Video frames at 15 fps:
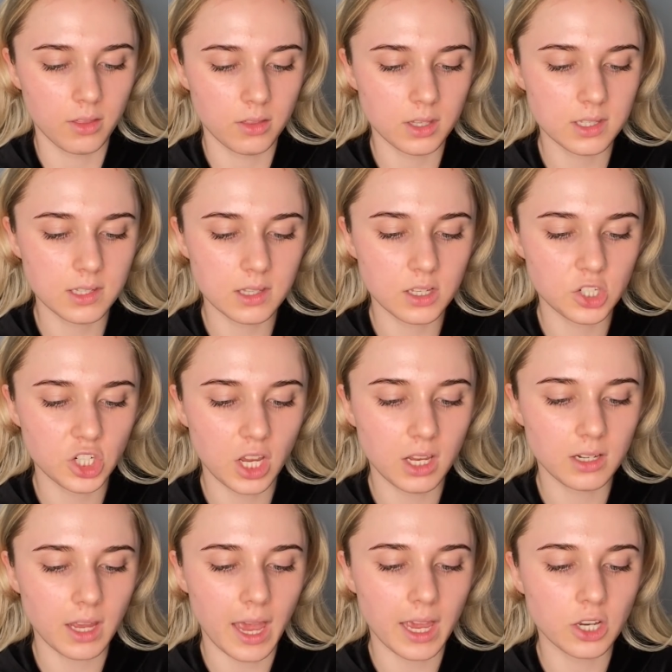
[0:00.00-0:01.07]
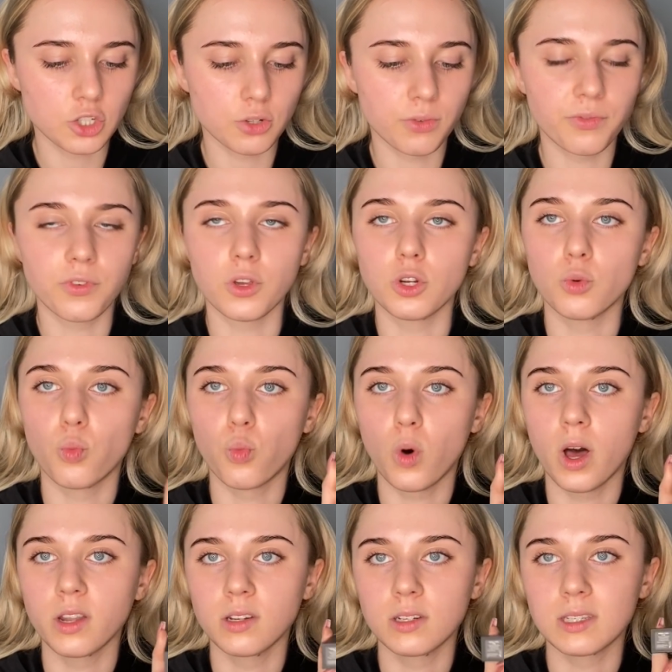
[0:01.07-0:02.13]
This is in the shade Angel Food
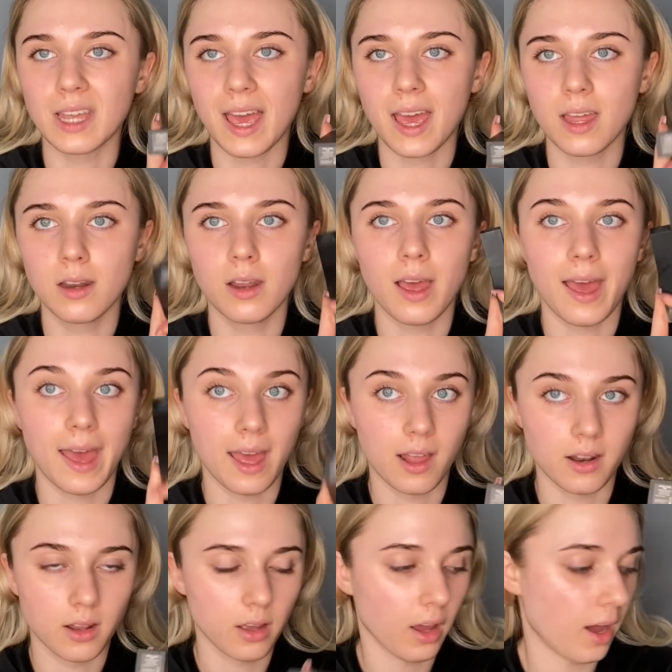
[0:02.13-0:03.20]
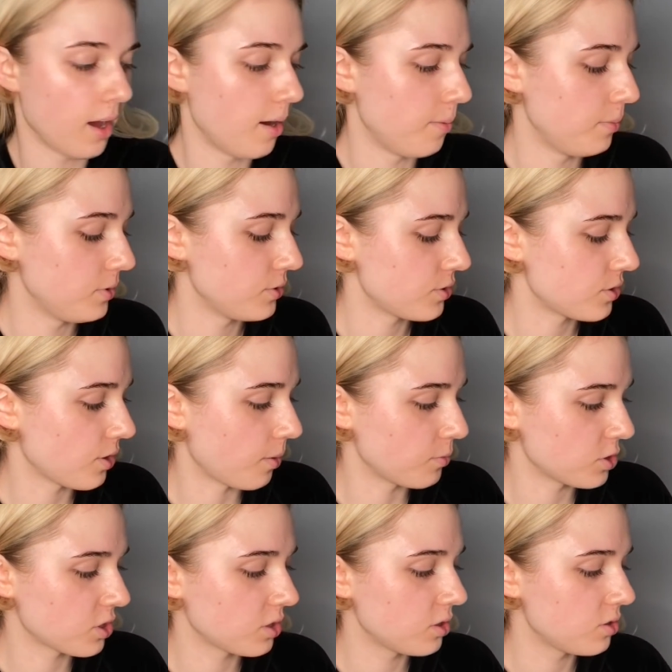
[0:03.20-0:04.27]
110N. Um, so I'm
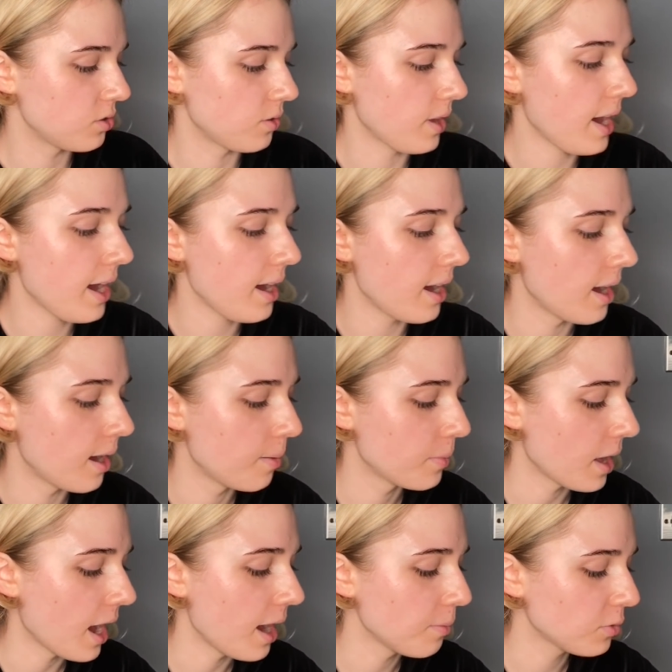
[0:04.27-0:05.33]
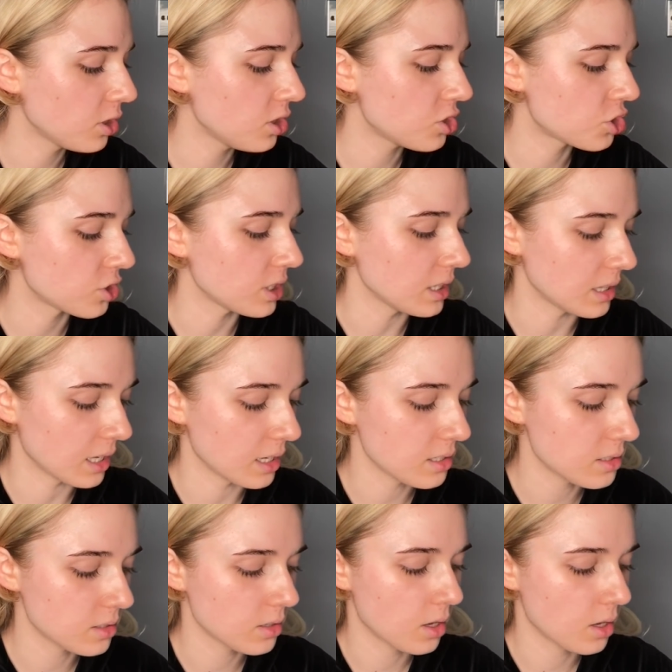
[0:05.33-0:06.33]
just going to do that. Um, I'm going to treat this